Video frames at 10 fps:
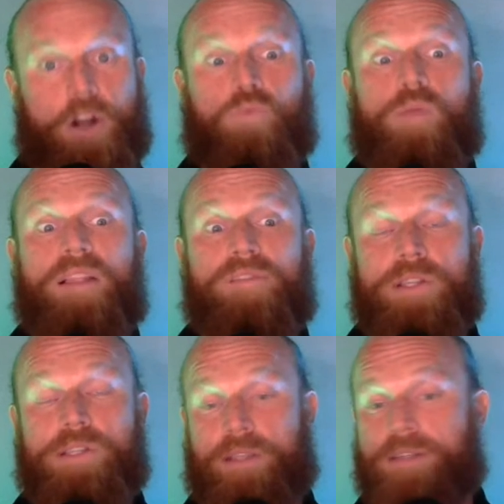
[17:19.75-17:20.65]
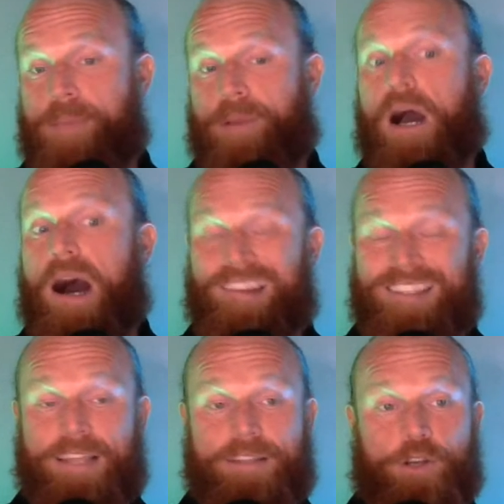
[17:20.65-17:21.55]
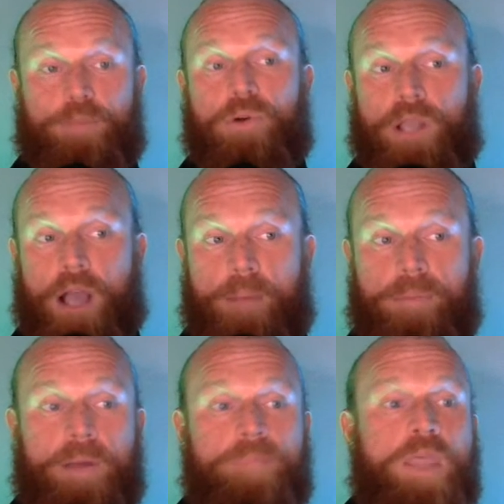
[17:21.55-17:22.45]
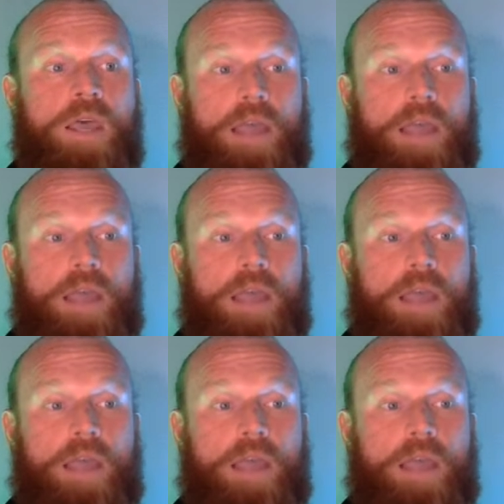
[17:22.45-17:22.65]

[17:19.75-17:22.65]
are relevant to the type of content that you're putting up.